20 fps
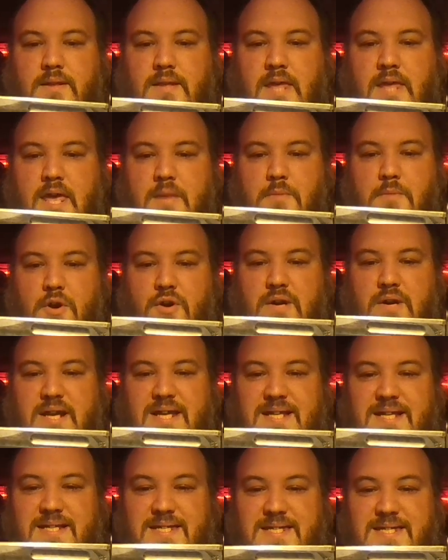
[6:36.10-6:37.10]
K-bar
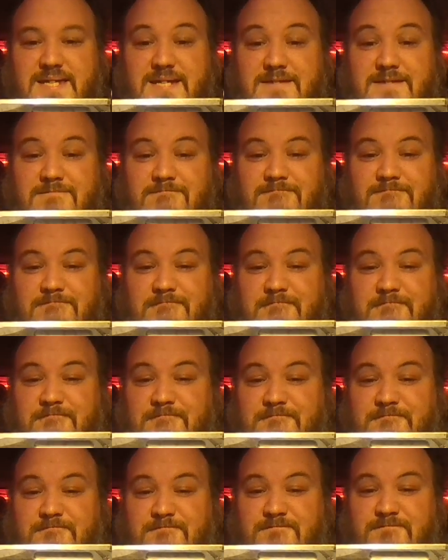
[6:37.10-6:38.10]
is
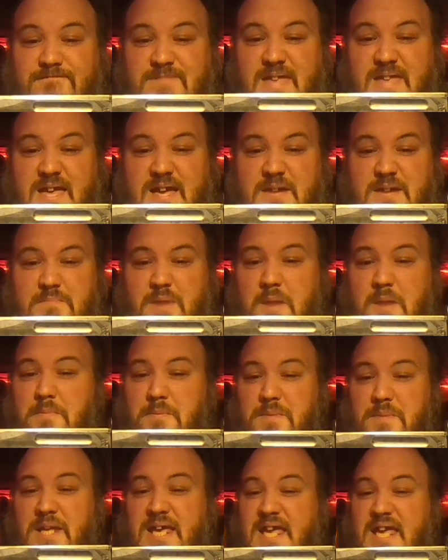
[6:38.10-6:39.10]

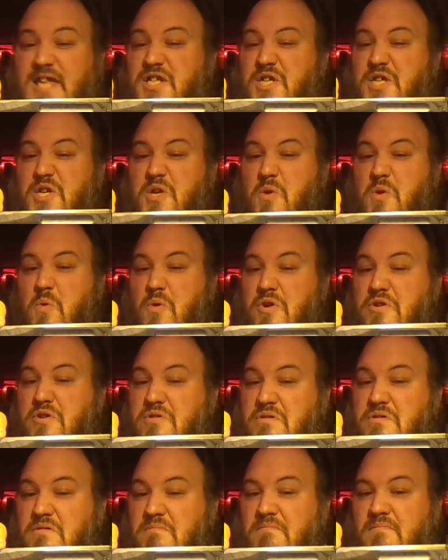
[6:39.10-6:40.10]
probably 1.25 inches,